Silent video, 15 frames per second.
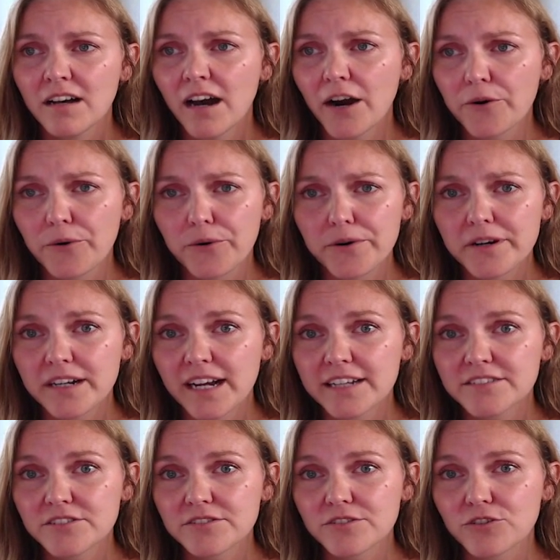our
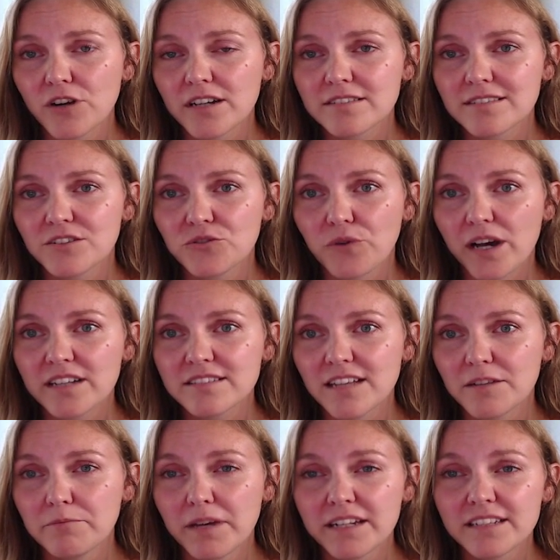organizers across the U.S.,
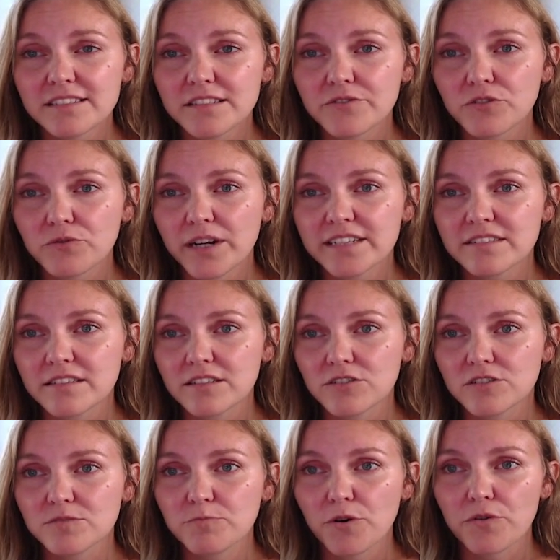and many civil rights
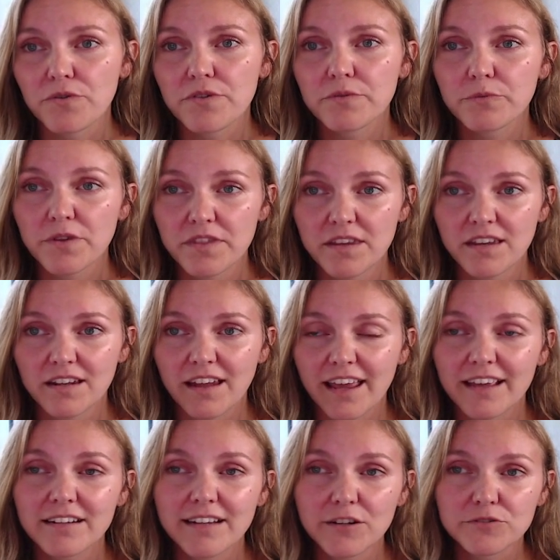leaders both within
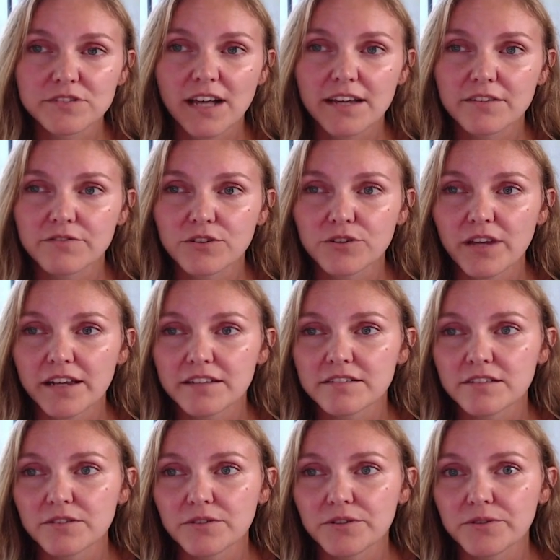and outside of the
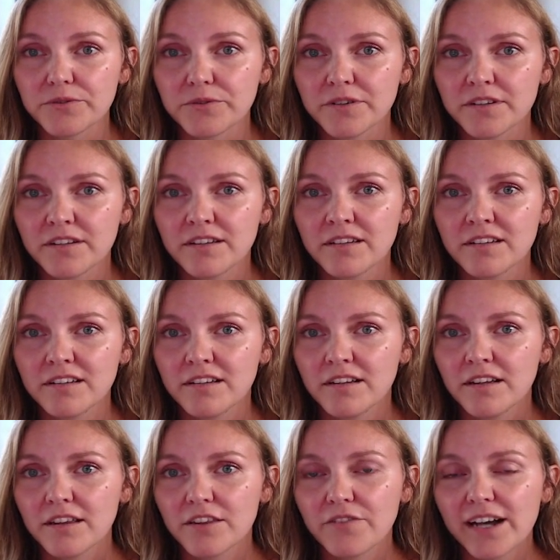ACLU.
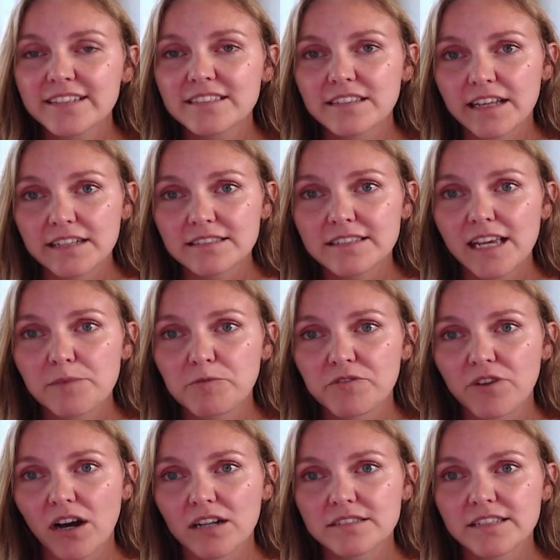The vast landscape of
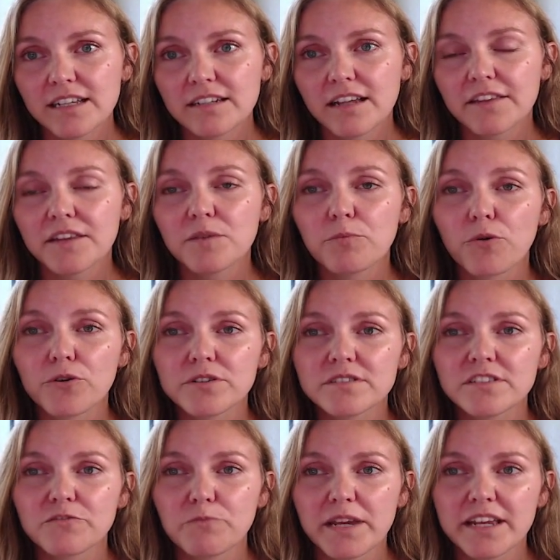content and the importance
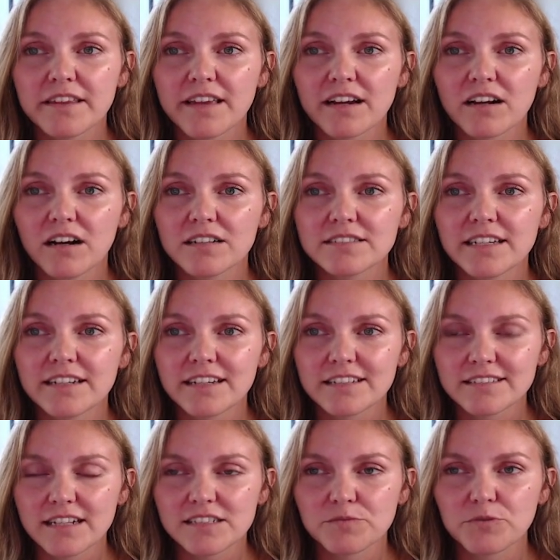of making that content
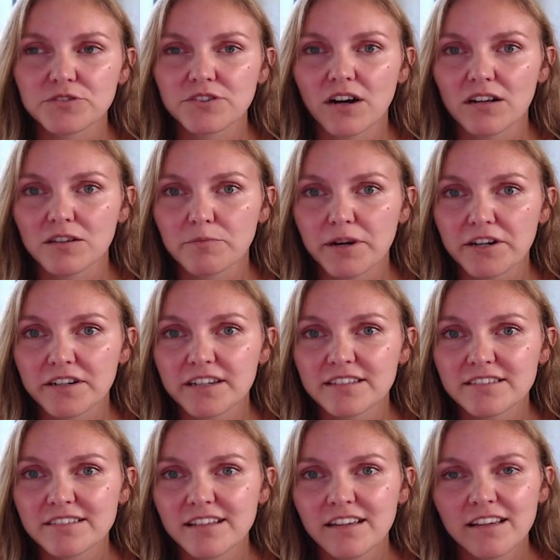accessible to all
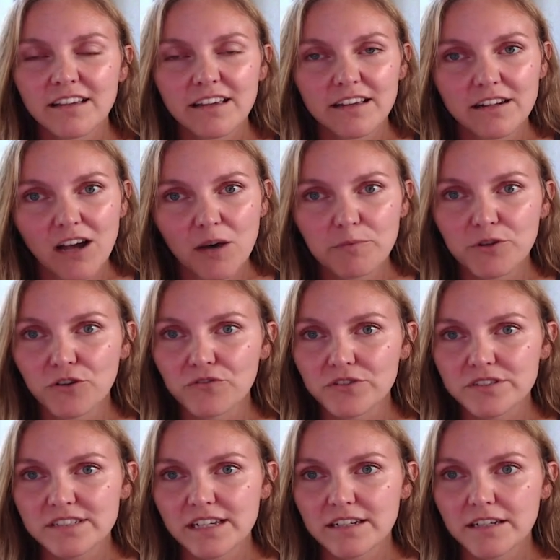Americans cannot be
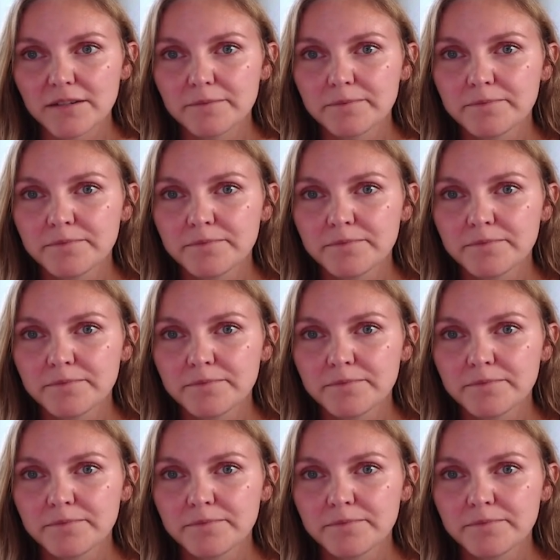overstated.